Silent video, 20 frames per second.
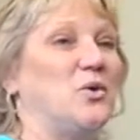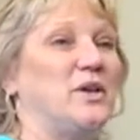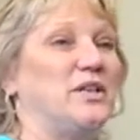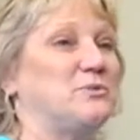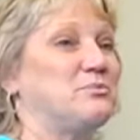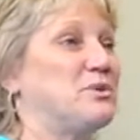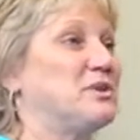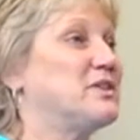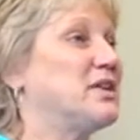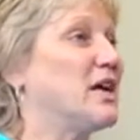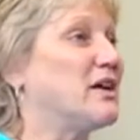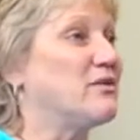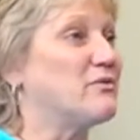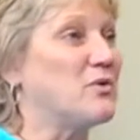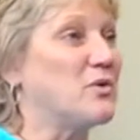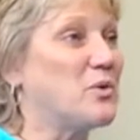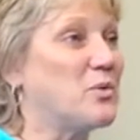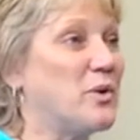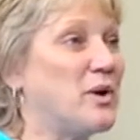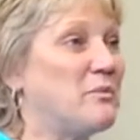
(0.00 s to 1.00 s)
it's
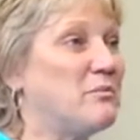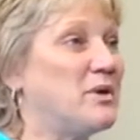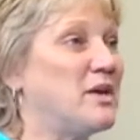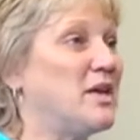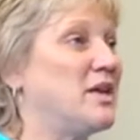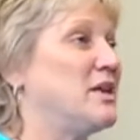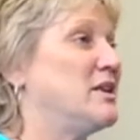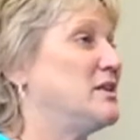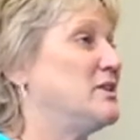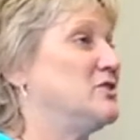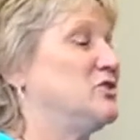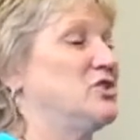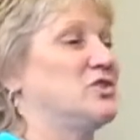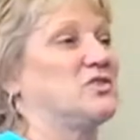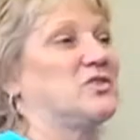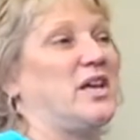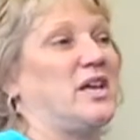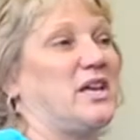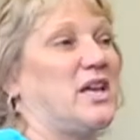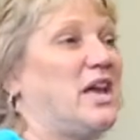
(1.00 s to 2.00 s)
protective equipment,
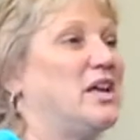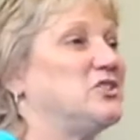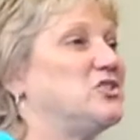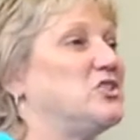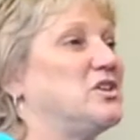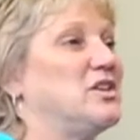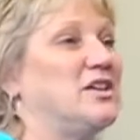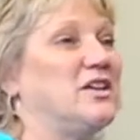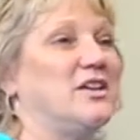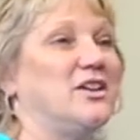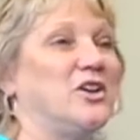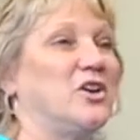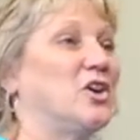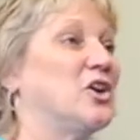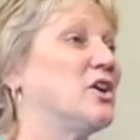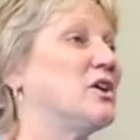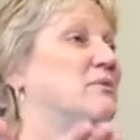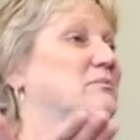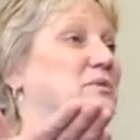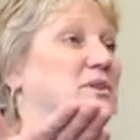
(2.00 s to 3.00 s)
just like catching
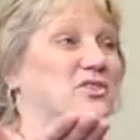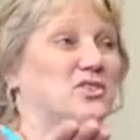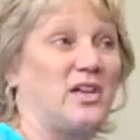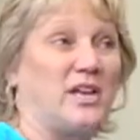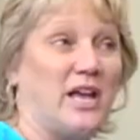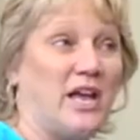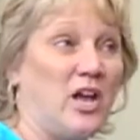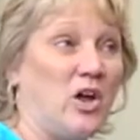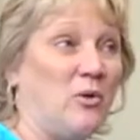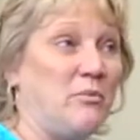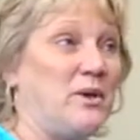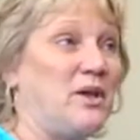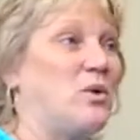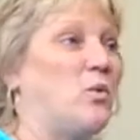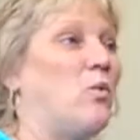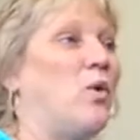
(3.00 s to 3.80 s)
gear, just like a helmet.